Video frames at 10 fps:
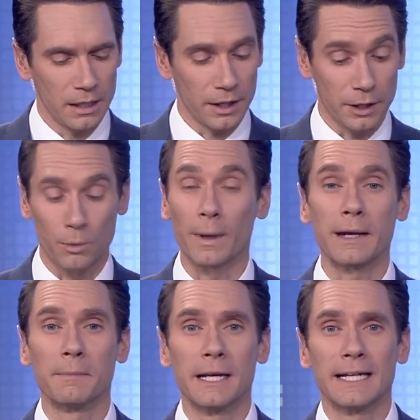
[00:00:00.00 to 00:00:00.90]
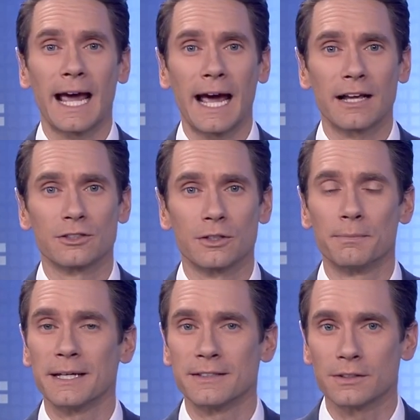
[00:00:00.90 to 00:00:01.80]
Now, uh, the arraignment has
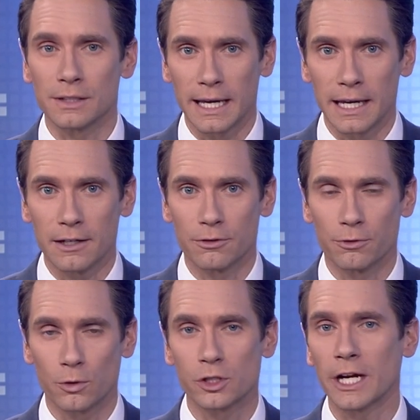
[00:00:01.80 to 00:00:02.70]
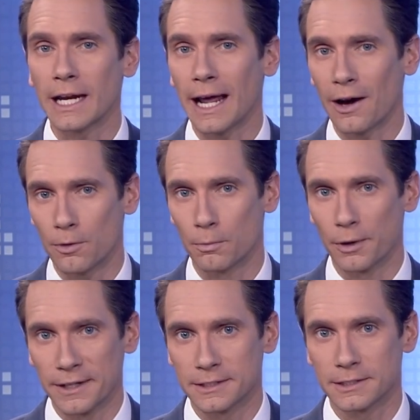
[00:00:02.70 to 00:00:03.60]
been delayed for Shane
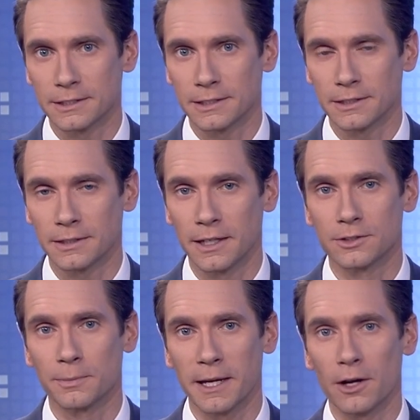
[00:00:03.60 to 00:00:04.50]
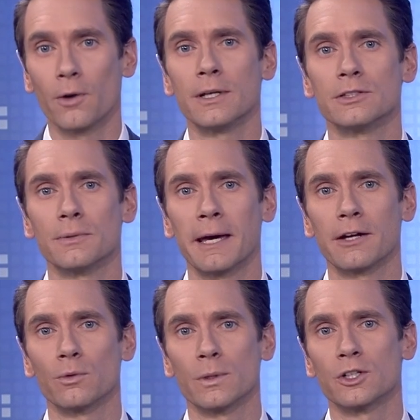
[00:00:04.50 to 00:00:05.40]
Helmbrecht. As you may know, he's the
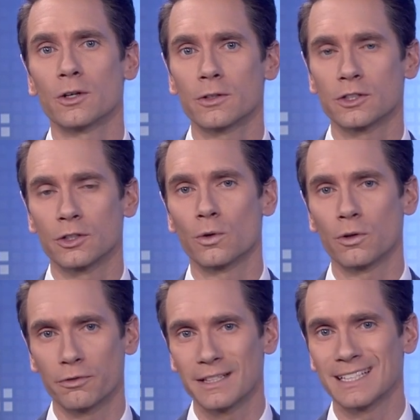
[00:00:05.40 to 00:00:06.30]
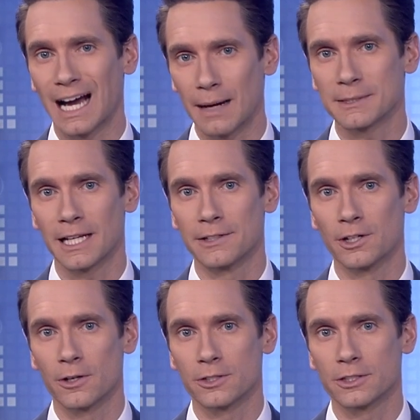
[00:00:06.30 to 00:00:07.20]
man who returned to court facing
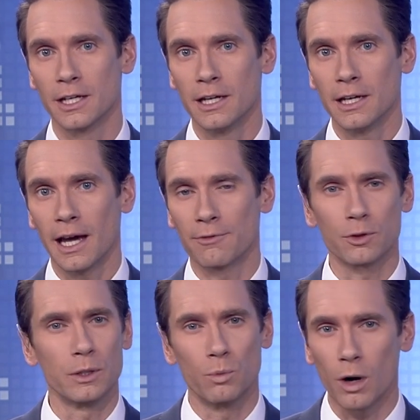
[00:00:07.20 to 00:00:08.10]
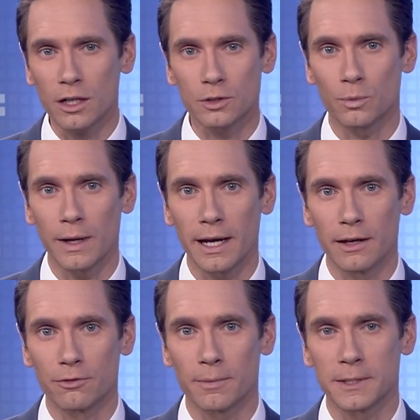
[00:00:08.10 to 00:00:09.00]
homicide charges after he walked
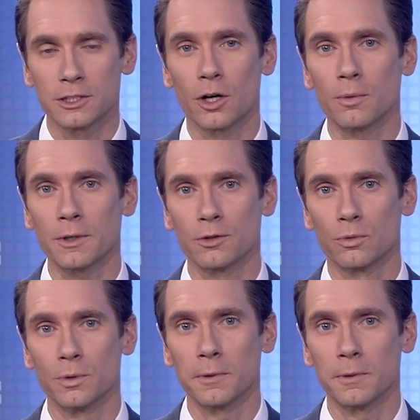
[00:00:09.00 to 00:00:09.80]
away from a Tomah group